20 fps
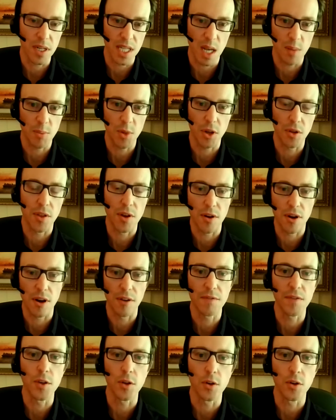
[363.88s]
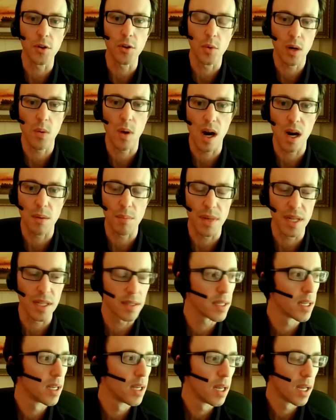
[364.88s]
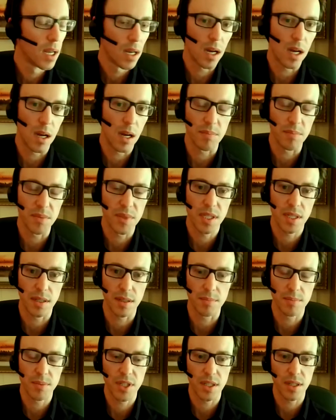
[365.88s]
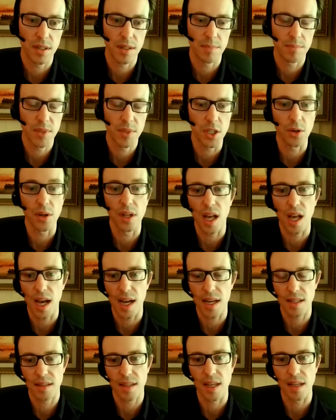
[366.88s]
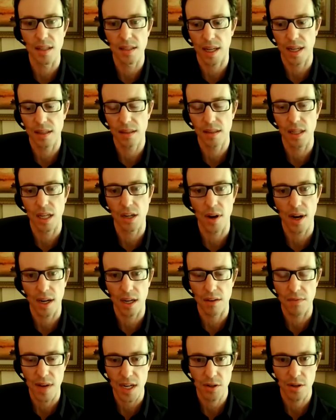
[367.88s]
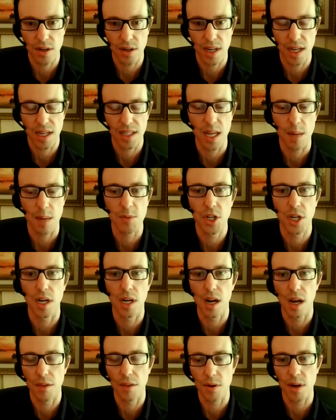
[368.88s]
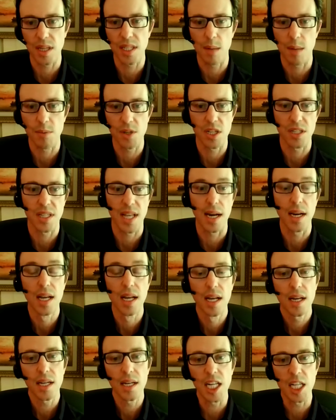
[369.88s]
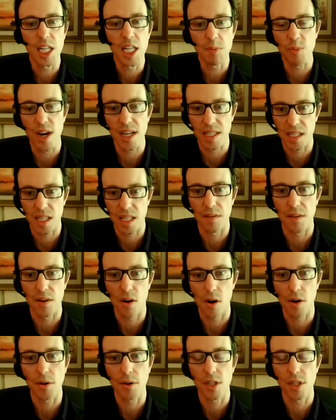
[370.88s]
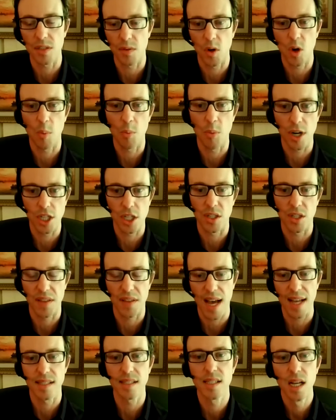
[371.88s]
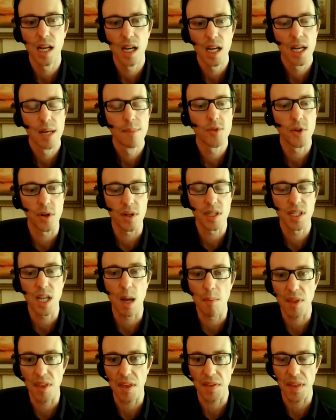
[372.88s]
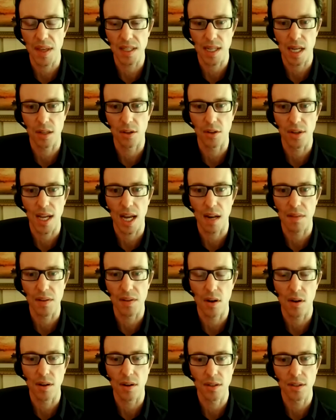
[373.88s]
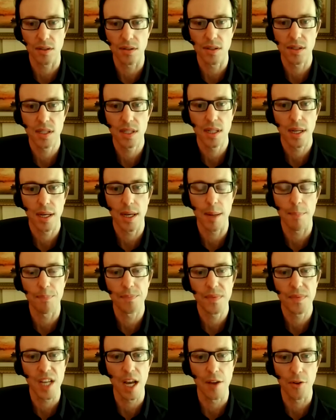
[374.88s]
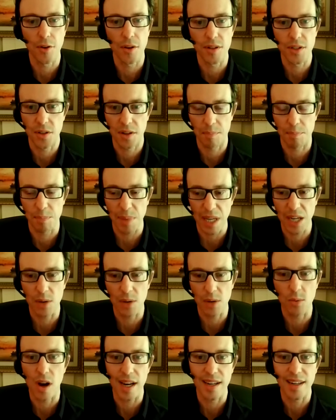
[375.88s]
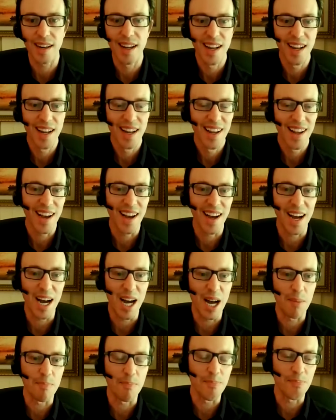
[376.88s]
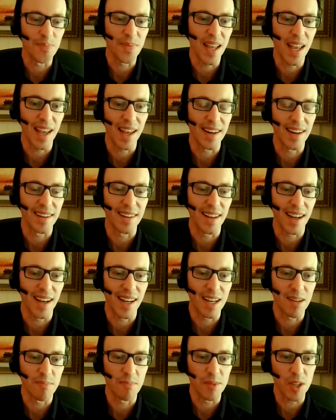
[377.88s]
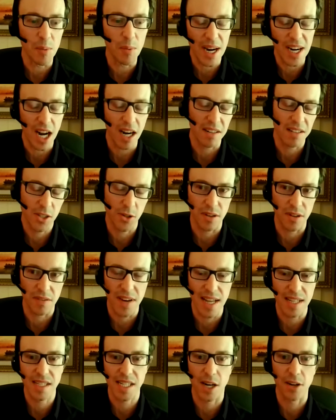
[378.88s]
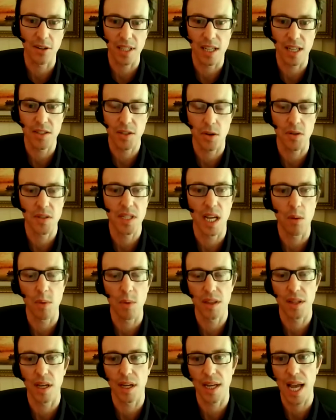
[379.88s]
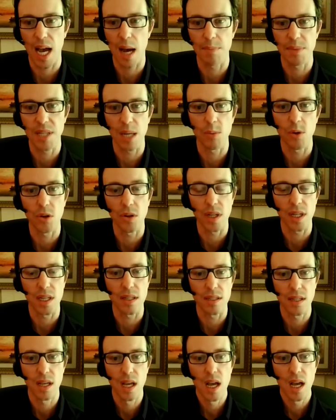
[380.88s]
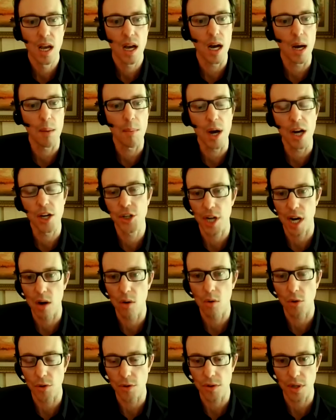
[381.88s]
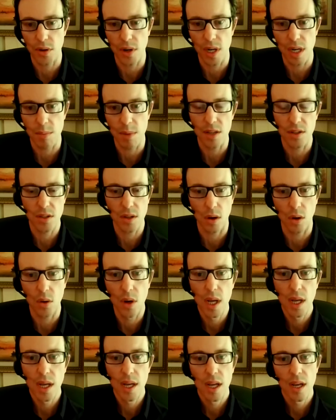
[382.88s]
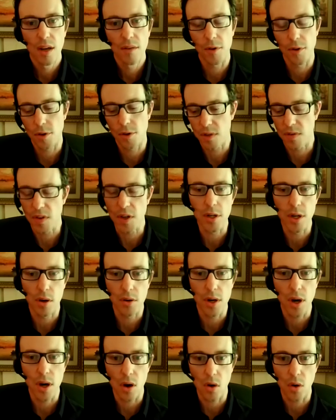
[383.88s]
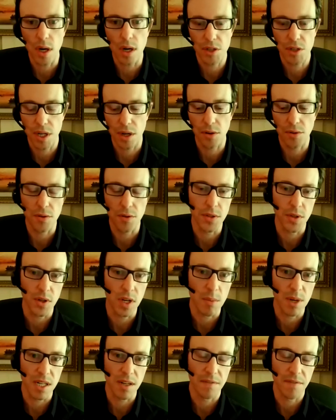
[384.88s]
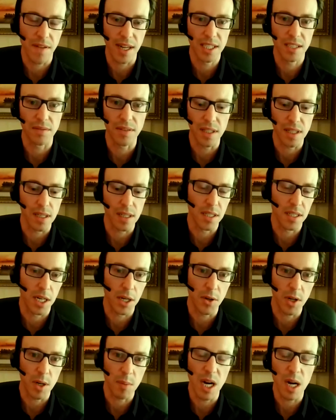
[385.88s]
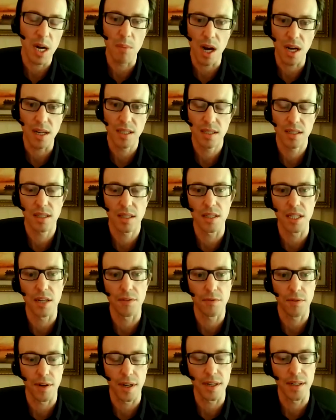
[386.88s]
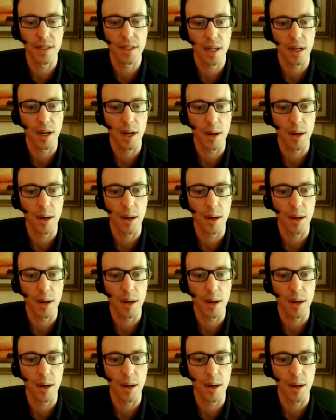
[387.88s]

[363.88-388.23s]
for example, there are a few requirements to utilize things like the accredited investor exemption and other exemptions that need to be present in their articles of incorporation. So that's sort of some of the things I look at in the articles. The other sort of big one, and you might not sort of necessarily associate with a cap table, is a shareholders agreement. So for those of you who don't know, shareholders agreement effectively is an agreement amongst the different